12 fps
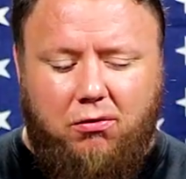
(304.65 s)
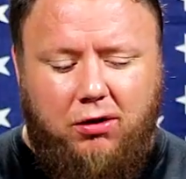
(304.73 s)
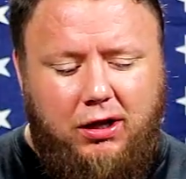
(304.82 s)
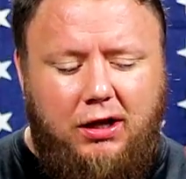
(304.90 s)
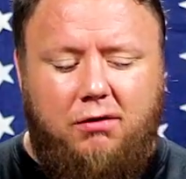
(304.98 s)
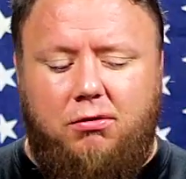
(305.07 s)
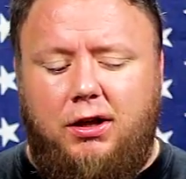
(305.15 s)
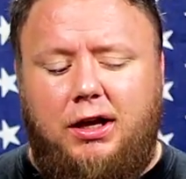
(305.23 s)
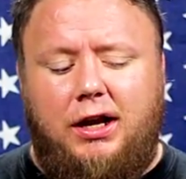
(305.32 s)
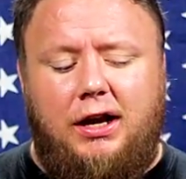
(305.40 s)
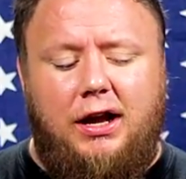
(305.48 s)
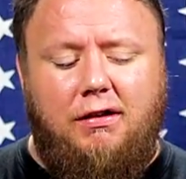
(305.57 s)
Really, really
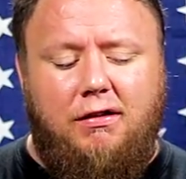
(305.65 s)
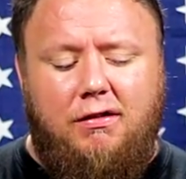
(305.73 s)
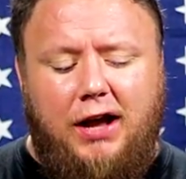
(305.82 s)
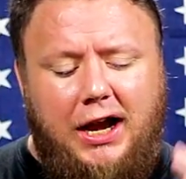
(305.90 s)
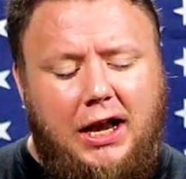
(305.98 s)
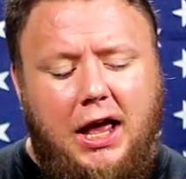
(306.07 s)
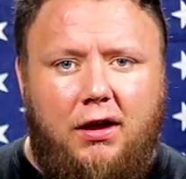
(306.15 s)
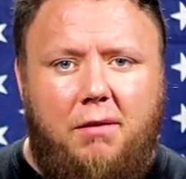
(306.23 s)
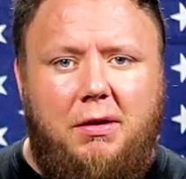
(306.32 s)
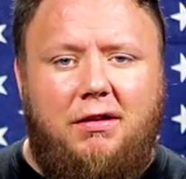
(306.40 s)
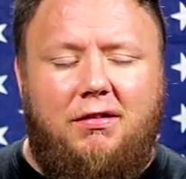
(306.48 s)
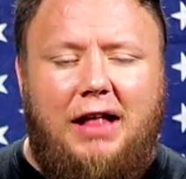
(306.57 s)
get it nice and tight.
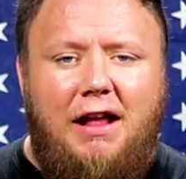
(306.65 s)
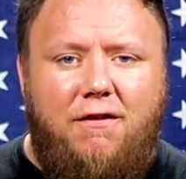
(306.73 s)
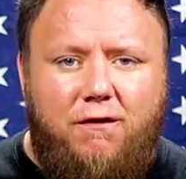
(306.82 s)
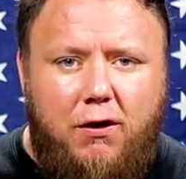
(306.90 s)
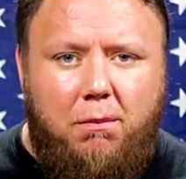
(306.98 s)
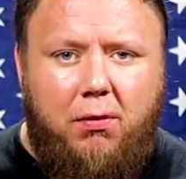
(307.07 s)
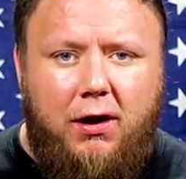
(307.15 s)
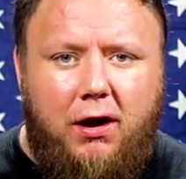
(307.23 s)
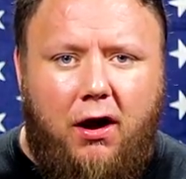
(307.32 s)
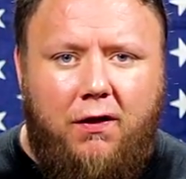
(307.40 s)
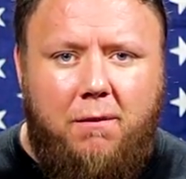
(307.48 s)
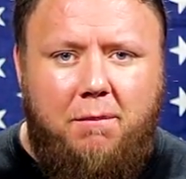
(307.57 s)
It means less footprint
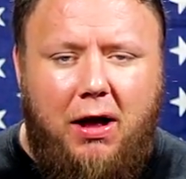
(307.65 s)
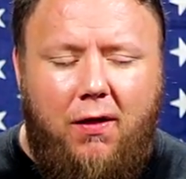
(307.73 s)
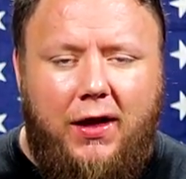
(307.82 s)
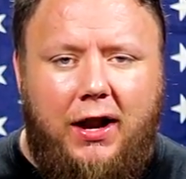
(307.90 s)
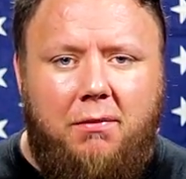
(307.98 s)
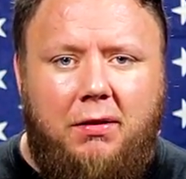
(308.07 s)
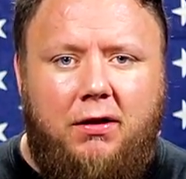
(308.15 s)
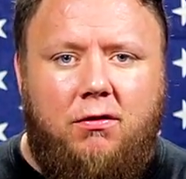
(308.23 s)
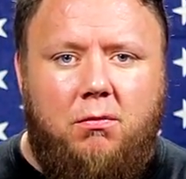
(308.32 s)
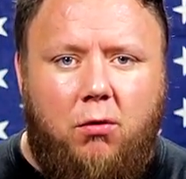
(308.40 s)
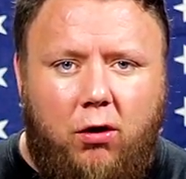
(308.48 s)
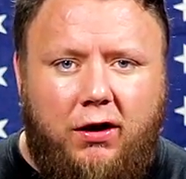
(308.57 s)
on the belt and it
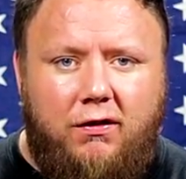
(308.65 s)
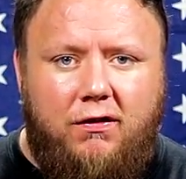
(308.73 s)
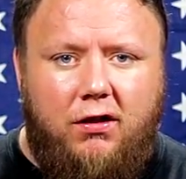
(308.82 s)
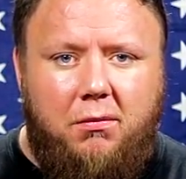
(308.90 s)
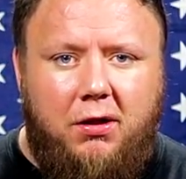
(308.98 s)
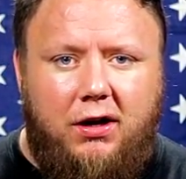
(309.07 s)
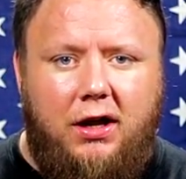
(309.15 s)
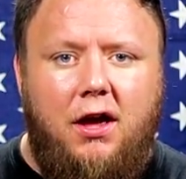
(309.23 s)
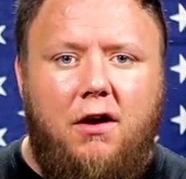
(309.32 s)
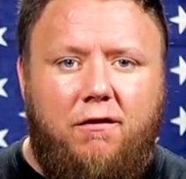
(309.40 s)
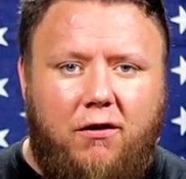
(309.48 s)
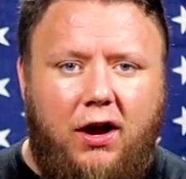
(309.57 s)
means more concealability
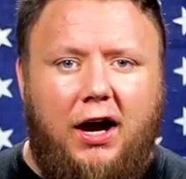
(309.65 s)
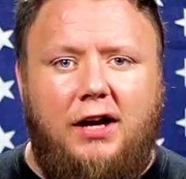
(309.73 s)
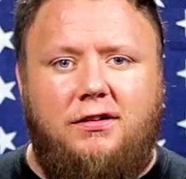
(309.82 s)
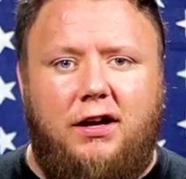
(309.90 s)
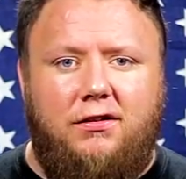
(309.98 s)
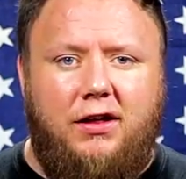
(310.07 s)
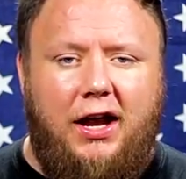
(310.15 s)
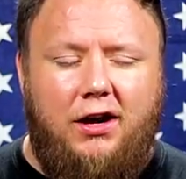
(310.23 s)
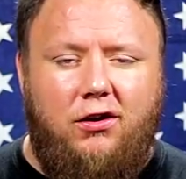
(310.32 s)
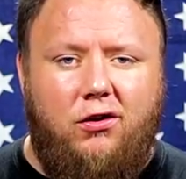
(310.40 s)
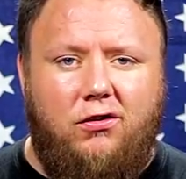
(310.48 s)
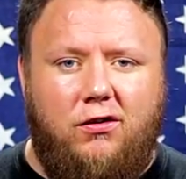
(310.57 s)
for us as the
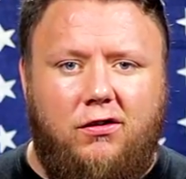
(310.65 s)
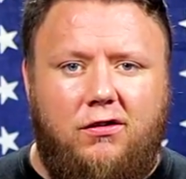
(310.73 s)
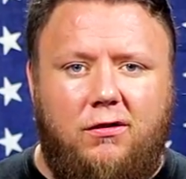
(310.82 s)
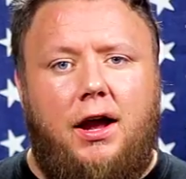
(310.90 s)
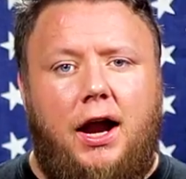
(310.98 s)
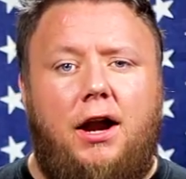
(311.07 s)
end users.